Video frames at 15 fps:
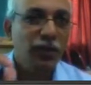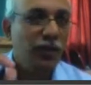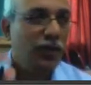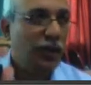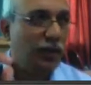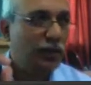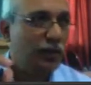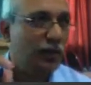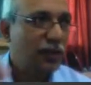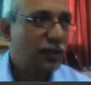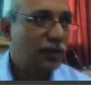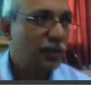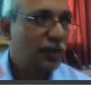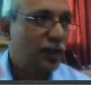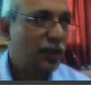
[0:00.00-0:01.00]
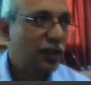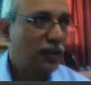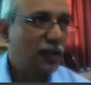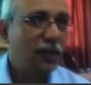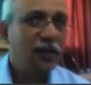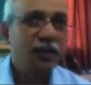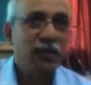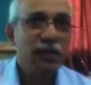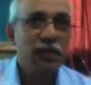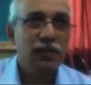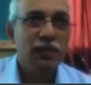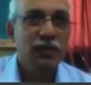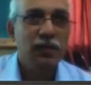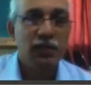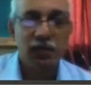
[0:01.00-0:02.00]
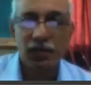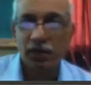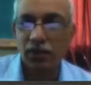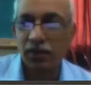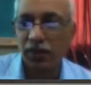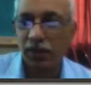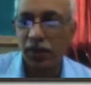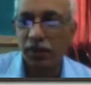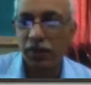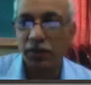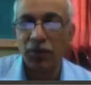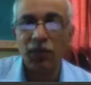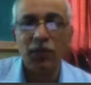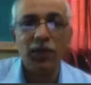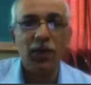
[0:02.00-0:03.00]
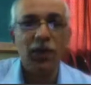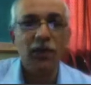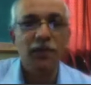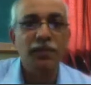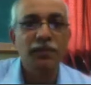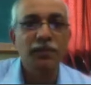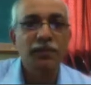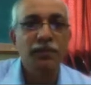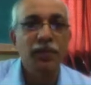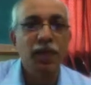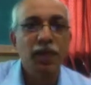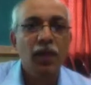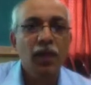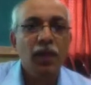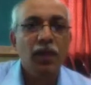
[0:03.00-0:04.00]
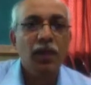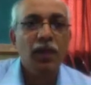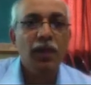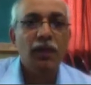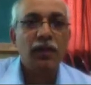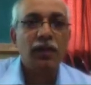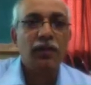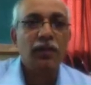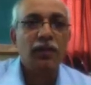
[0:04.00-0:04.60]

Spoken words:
on as soon as you click the take photo button, like that.